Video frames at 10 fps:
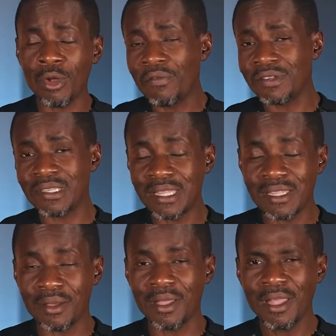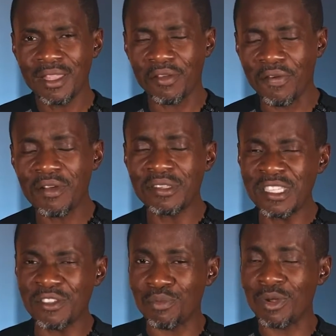All of a sudden, the
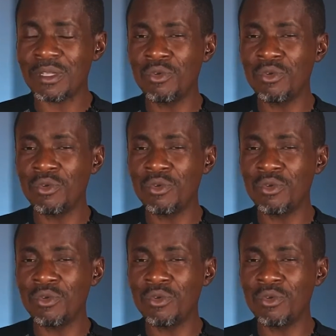Pharisees brought a